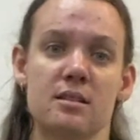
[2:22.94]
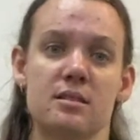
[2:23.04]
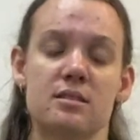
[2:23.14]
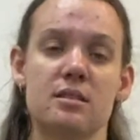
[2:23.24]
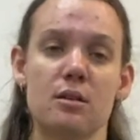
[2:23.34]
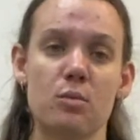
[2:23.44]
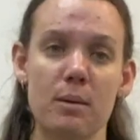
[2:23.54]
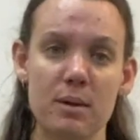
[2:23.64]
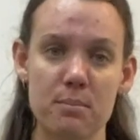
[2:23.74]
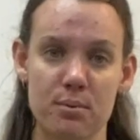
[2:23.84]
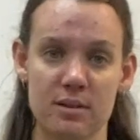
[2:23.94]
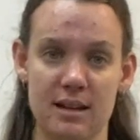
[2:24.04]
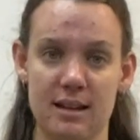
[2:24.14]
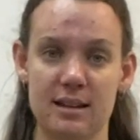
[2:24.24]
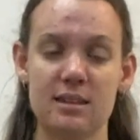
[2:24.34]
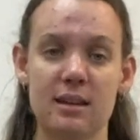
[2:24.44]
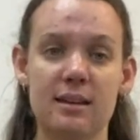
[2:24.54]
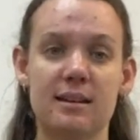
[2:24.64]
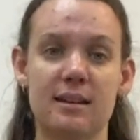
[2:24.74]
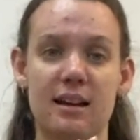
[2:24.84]
So when we breathe,
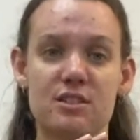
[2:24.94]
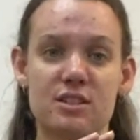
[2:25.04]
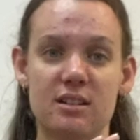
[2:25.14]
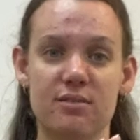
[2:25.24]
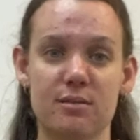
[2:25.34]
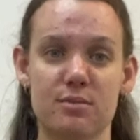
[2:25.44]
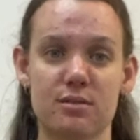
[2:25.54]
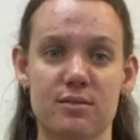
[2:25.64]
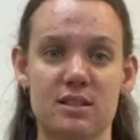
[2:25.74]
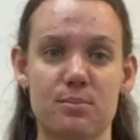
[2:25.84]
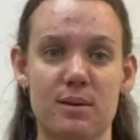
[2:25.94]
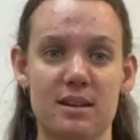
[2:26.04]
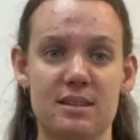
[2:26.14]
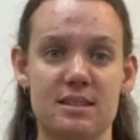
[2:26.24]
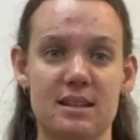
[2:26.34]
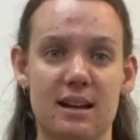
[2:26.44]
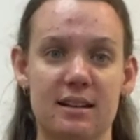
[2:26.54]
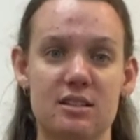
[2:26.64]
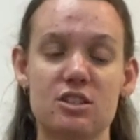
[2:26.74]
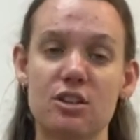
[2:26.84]
our diaphragm sort of expands down,
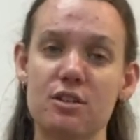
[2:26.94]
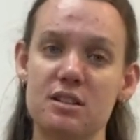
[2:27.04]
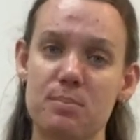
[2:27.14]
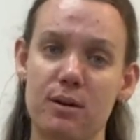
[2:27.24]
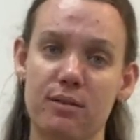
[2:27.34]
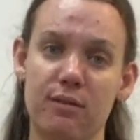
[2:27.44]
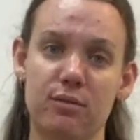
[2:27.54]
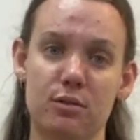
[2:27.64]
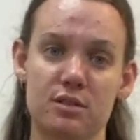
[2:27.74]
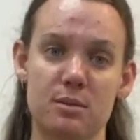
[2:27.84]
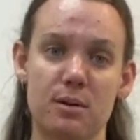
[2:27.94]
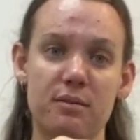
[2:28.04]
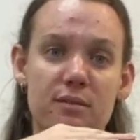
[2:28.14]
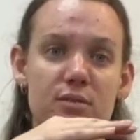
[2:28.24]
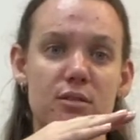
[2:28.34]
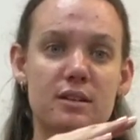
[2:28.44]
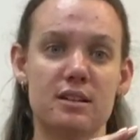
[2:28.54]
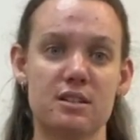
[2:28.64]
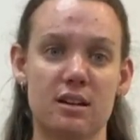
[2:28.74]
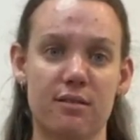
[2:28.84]
and so does pelvic floor. So pelvic floor and our
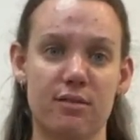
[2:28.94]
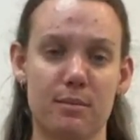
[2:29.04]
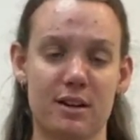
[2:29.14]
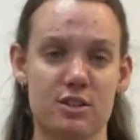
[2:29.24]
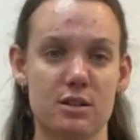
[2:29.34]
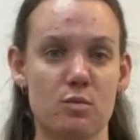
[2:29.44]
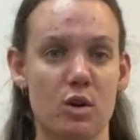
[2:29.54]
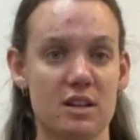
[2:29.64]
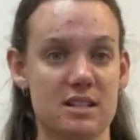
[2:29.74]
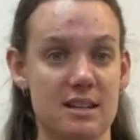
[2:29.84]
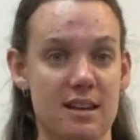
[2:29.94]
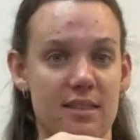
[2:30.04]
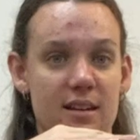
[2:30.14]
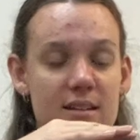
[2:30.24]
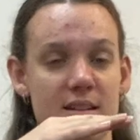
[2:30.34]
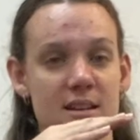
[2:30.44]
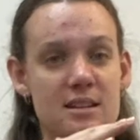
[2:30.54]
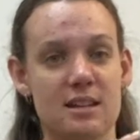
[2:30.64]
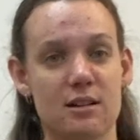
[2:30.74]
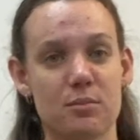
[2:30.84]
diaphragm actually work together
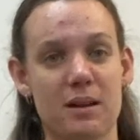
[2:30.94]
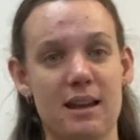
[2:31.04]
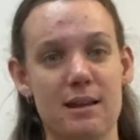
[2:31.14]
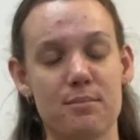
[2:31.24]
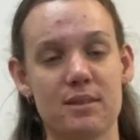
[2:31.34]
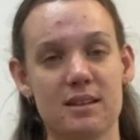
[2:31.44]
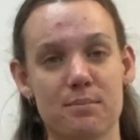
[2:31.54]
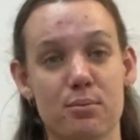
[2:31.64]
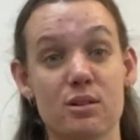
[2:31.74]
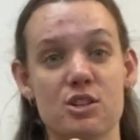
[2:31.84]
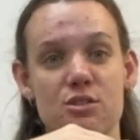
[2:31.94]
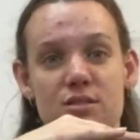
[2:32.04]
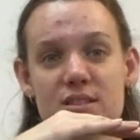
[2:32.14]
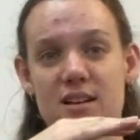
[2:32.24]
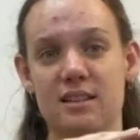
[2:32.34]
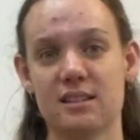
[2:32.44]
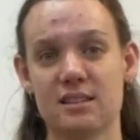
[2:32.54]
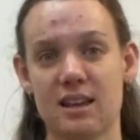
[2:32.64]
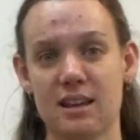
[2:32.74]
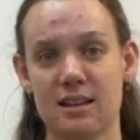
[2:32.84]
to help keep the pressure inside this
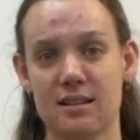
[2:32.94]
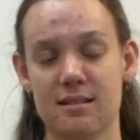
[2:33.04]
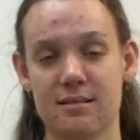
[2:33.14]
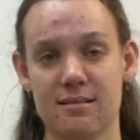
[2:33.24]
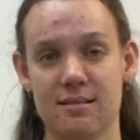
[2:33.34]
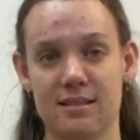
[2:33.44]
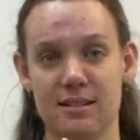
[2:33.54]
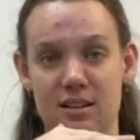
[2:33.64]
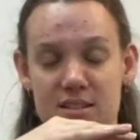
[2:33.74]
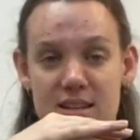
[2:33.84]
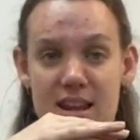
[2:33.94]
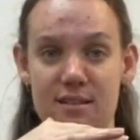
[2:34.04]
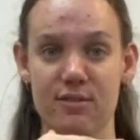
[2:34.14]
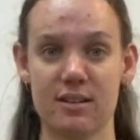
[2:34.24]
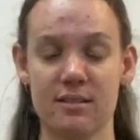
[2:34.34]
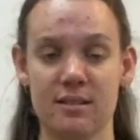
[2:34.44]
can nice and even.